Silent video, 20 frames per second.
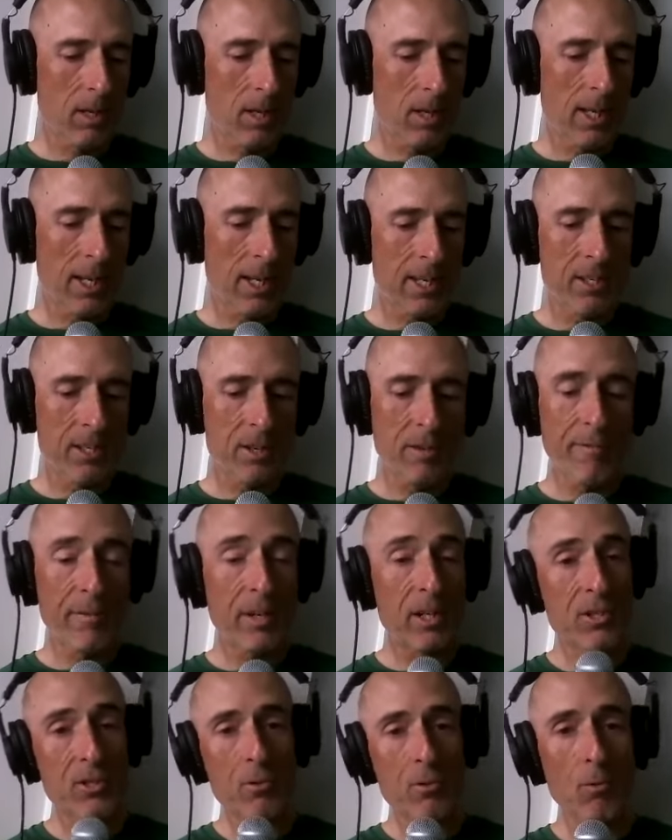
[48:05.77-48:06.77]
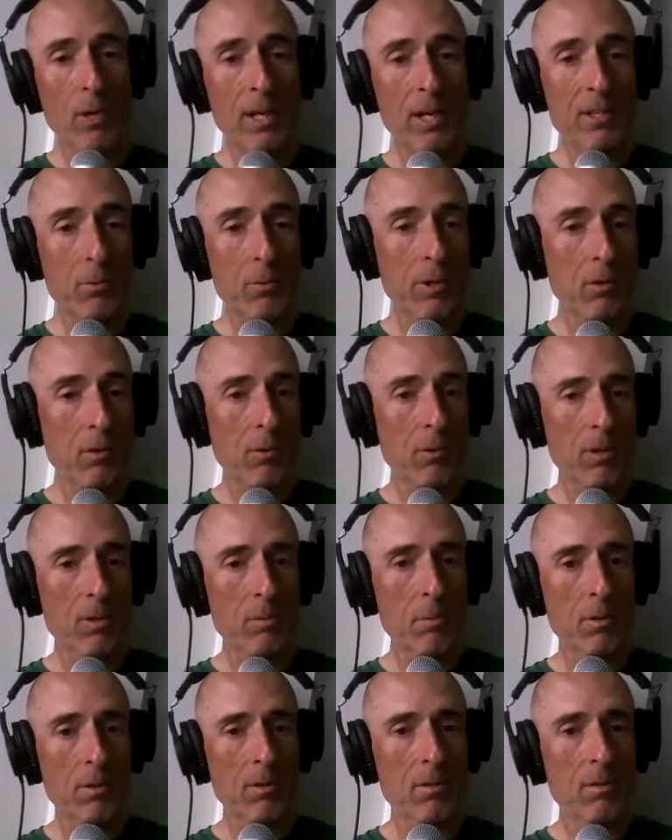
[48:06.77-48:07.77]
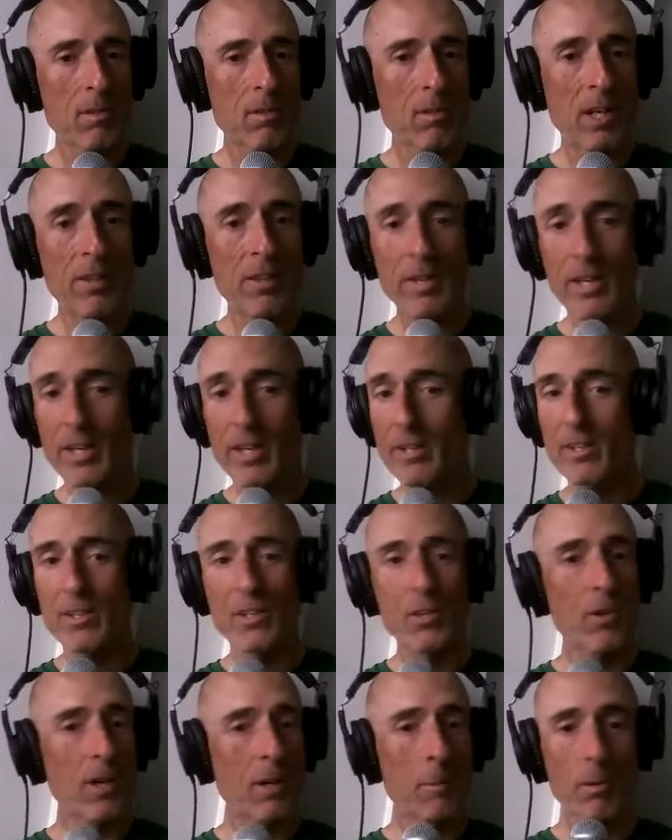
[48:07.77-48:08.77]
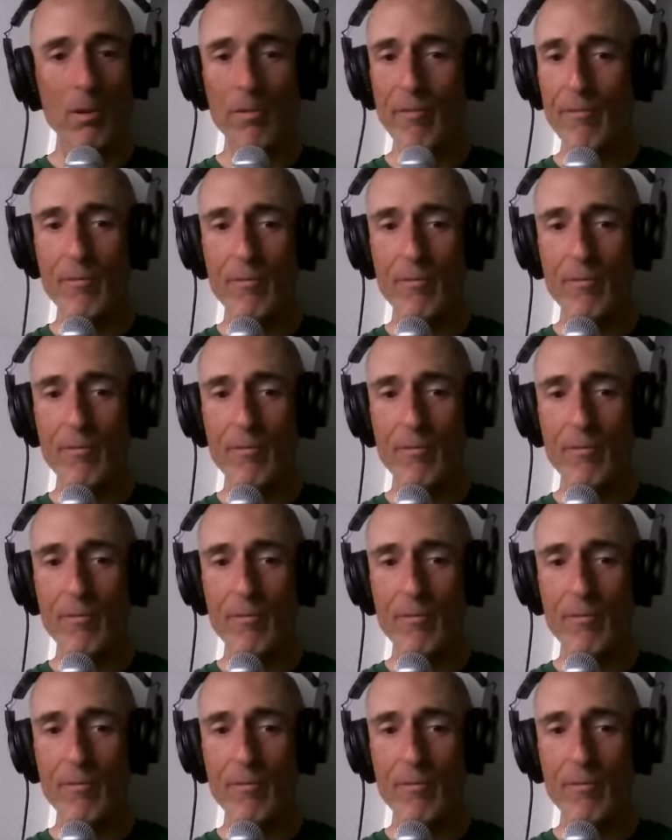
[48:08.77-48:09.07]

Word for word: hey, you finish the race with the group and then you're able to